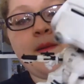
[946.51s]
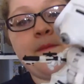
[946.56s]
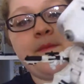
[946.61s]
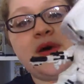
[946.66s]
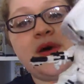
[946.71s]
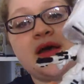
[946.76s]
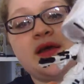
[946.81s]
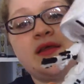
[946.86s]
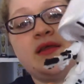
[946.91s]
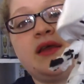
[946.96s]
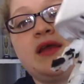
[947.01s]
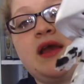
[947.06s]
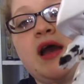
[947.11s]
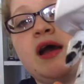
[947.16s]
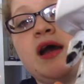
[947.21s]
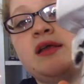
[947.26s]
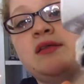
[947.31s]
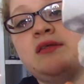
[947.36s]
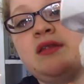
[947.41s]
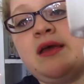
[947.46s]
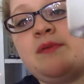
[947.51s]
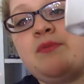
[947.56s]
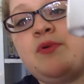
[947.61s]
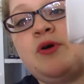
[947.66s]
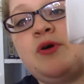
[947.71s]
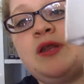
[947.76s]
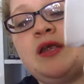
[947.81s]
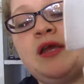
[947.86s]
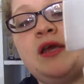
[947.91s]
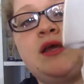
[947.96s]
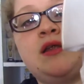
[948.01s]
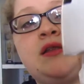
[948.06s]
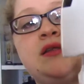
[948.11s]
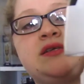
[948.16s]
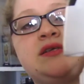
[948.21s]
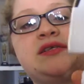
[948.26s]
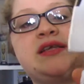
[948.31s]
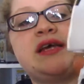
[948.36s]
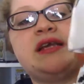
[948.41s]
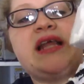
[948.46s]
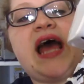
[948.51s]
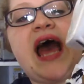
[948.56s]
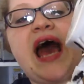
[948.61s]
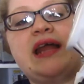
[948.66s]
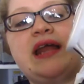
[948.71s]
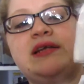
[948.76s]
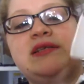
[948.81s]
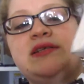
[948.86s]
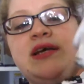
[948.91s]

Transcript: but the gun they put in, just like the added